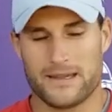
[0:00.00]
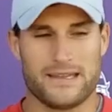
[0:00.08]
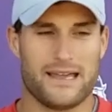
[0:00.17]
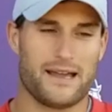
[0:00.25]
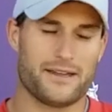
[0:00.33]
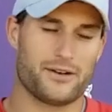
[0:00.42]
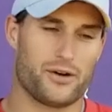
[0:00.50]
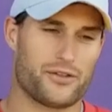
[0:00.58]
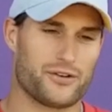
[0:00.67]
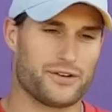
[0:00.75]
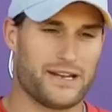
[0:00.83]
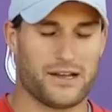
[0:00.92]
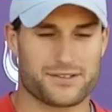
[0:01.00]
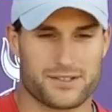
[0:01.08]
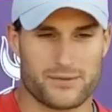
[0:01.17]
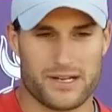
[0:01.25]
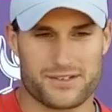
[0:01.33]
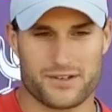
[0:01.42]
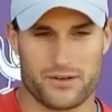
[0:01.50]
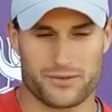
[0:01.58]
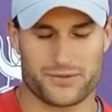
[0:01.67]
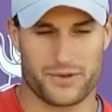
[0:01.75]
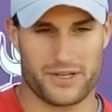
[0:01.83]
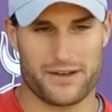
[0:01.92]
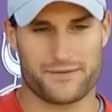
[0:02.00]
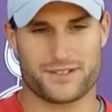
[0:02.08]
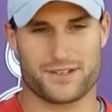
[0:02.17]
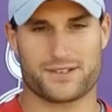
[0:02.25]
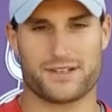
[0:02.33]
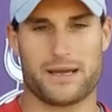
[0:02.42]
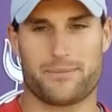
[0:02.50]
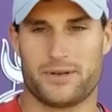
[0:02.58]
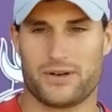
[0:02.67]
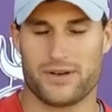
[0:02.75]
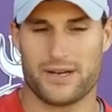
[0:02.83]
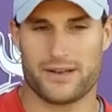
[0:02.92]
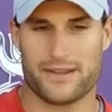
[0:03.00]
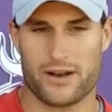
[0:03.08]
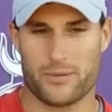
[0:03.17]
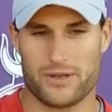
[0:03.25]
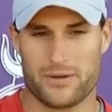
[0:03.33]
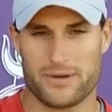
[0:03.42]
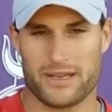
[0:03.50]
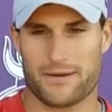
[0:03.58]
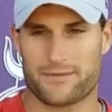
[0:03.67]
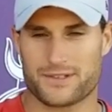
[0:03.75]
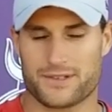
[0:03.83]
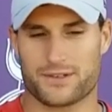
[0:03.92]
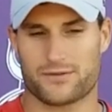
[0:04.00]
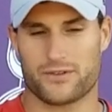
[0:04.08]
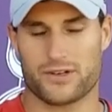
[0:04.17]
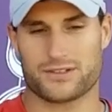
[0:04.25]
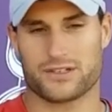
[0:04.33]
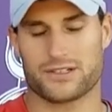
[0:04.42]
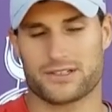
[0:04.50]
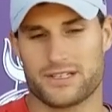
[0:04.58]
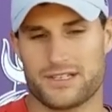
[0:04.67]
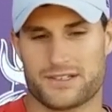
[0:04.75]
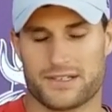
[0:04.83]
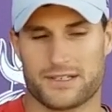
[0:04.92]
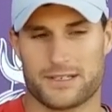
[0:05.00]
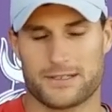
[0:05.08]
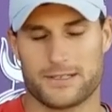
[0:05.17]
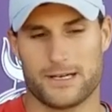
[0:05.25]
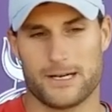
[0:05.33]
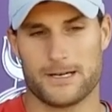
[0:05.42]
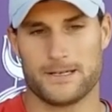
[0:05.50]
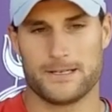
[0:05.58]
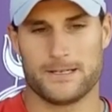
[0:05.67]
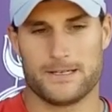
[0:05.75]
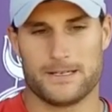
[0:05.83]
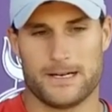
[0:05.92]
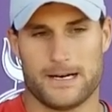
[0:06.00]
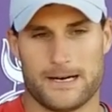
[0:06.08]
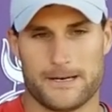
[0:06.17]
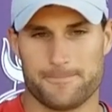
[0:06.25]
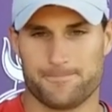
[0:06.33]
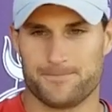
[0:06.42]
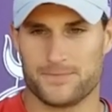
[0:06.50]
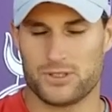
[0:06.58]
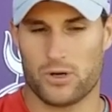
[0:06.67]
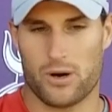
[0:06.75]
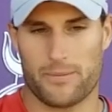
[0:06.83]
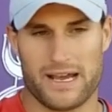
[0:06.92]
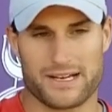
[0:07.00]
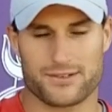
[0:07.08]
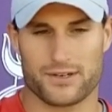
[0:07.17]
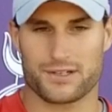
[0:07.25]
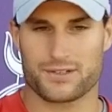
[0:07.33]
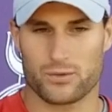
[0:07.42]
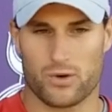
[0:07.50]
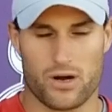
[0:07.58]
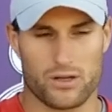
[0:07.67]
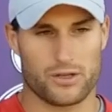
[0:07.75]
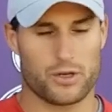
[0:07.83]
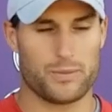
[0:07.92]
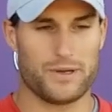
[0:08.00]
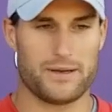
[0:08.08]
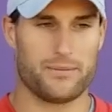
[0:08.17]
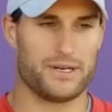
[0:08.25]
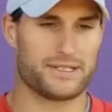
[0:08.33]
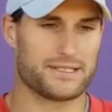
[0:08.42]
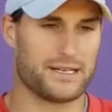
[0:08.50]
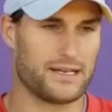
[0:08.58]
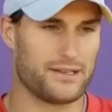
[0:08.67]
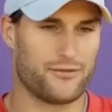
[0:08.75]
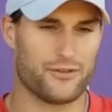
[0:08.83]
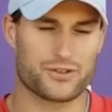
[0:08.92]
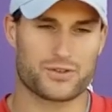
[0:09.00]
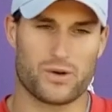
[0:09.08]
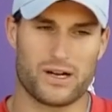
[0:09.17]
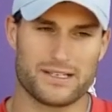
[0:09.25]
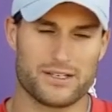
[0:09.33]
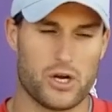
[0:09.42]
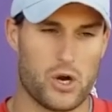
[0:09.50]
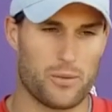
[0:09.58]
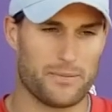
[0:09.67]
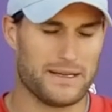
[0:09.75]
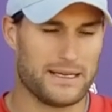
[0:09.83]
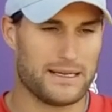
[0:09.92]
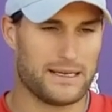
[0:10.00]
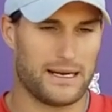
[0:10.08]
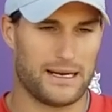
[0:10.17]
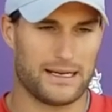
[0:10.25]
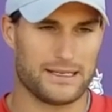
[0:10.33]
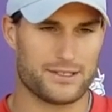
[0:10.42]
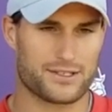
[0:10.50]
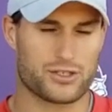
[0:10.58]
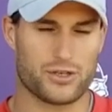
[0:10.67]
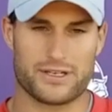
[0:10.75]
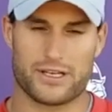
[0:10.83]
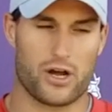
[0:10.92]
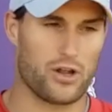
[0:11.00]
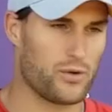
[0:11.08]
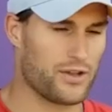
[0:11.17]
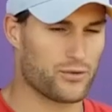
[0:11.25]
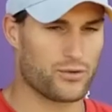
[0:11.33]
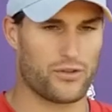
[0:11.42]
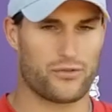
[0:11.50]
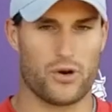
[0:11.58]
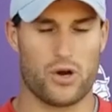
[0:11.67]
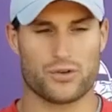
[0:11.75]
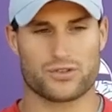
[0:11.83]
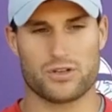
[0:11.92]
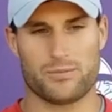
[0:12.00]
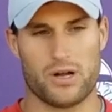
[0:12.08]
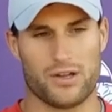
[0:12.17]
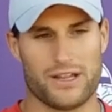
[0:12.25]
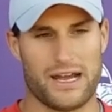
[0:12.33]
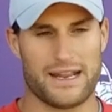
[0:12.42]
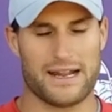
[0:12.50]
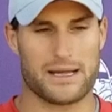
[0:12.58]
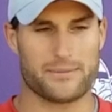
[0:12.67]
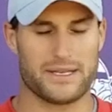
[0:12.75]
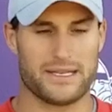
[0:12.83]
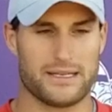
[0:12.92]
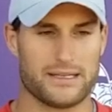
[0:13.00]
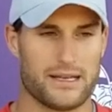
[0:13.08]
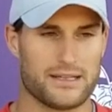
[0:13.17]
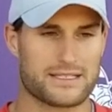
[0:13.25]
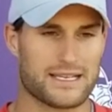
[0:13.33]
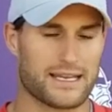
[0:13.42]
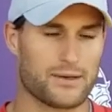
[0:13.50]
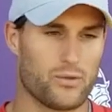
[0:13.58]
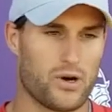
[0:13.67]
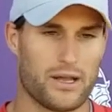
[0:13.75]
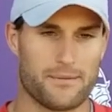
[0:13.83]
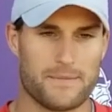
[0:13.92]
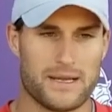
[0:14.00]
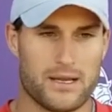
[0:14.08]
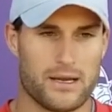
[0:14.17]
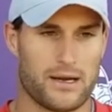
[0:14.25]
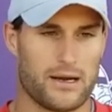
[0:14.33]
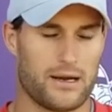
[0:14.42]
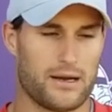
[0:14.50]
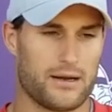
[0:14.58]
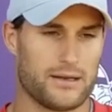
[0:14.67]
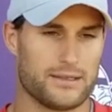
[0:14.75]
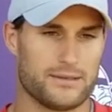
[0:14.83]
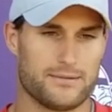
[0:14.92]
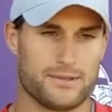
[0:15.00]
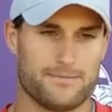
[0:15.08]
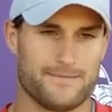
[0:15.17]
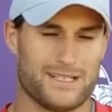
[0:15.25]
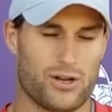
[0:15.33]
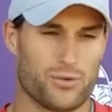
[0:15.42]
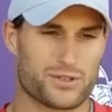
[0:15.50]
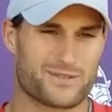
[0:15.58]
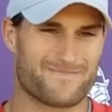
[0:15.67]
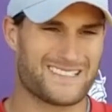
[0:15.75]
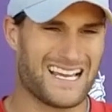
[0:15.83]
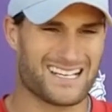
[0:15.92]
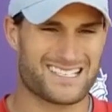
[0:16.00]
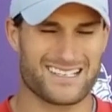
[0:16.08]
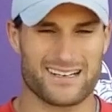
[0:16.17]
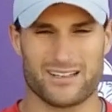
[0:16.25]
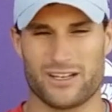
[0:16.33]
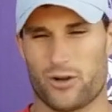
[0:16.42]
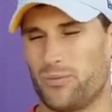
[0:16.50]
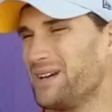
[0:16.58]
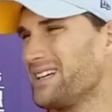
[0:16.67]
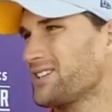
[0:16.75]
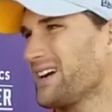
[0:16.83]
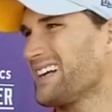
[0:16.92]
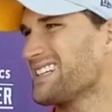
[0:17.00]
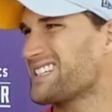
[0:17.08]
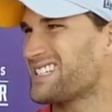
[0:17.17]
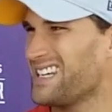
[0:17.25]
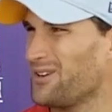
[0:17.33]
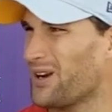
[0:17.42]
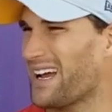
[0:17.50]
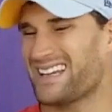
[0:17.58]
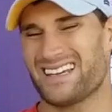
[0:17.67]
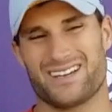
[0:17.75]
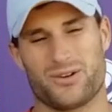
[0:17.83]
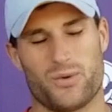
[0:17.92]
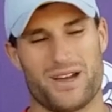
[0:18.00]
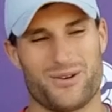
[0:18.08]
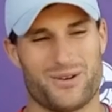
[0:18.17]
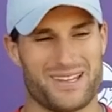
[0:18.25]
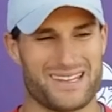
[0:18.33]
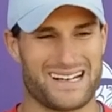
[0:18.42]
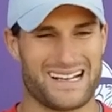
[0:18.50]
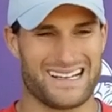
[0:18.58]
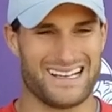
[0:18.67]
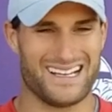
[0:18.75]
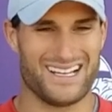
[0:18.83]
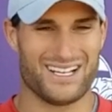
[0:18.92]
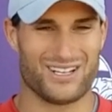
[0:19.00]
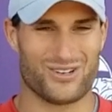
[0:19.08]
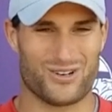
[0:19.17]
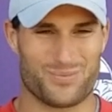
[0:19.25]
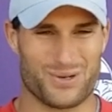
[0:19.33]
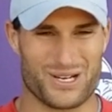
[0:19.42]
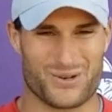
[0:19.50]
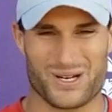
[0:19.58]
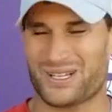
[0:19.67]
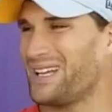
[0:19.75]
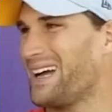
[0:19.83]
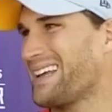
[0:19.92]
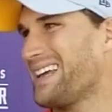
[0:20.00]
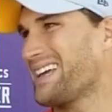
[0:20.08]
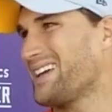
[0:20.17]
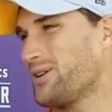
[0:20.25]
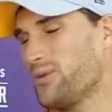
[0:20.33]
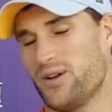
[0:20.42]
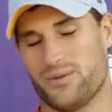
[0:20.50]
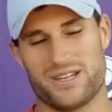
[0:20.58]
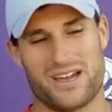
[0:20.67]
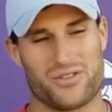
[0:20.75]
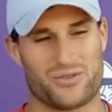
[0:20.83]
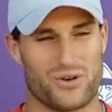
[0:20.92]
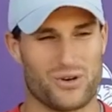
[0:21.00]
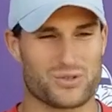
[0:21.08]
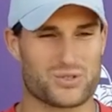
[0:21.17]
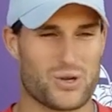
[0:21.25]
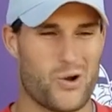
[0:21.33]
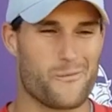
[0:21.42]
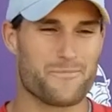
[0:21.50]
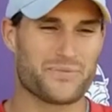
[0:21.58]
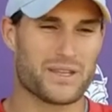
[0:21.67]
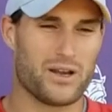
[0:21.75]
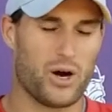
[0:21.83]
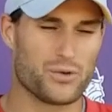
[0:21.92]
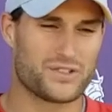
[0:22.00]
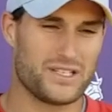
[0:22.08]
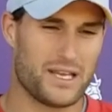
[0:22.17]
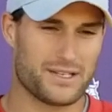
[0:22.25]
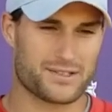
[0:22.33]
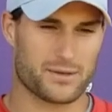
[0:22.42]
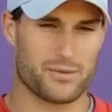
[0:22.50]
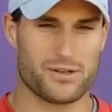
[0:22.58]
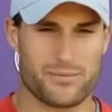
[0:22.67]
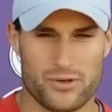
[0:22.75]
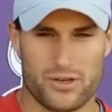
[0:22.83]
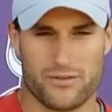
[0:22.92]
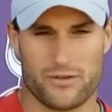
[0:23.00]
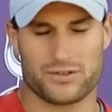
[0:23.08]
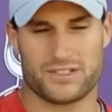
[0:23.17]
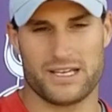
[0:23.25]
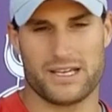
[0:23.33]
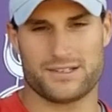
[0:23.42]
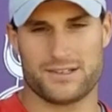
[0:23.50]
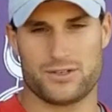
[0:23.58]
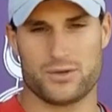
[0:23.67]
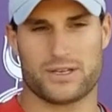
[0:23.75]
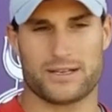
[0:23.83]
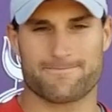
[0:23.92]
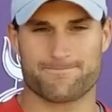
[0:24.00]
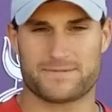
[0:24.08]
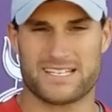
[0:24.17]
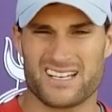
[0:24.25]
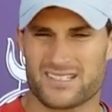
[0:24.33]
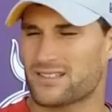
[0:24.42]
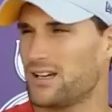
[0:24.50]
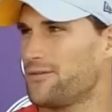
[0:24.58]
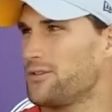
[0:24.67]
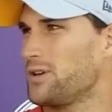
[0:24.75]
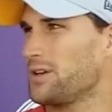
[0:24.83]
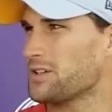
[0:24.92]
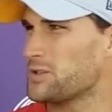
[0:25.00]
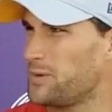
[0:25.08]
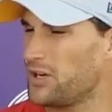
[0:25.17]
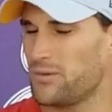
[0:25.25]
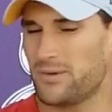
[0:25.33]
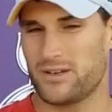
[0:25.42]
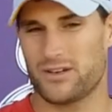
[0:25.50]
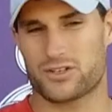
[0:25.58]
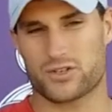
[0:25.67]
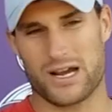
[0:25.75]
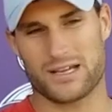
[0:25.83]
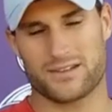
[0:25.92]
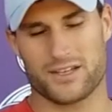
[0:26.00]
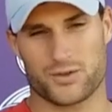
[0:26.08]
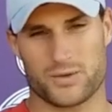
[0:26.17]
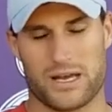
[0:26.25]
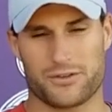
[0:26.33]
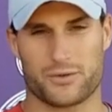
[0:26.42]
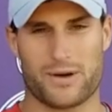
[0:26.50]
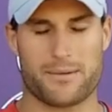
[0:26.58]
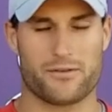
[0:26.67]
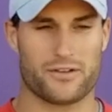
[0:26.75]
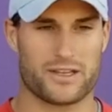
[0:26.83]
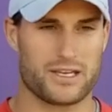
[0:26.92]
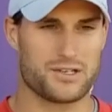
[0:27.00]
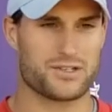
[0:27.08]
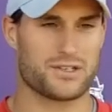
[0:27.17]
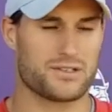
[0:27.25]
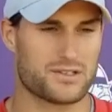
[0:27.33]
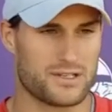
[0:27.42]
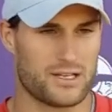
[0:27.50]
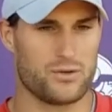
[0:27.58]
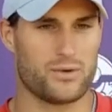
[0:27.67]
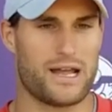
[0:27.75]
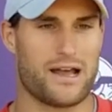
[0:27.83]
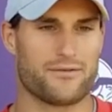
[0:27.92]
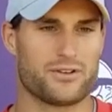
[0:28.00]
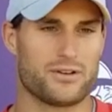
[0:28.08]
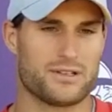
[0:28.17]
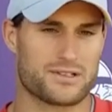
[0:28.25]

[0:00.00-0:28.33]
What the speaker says: Yeah, third downs in the red zone was really the emphasis of that period, and that'll be a big emphasis for us all season. And our backs are against the wall a little bit, but the first one, I just couldn't get all the way through the throw, so the ball died on me. The second one, was testing it a little bit, trying to see what I can get away with, and I learned pretty quickly I can't get away with that throw. So OTAs, some of the beauty of OTAs is you can test stuff, you can experiment, you can try things without the ramifications that you would have during the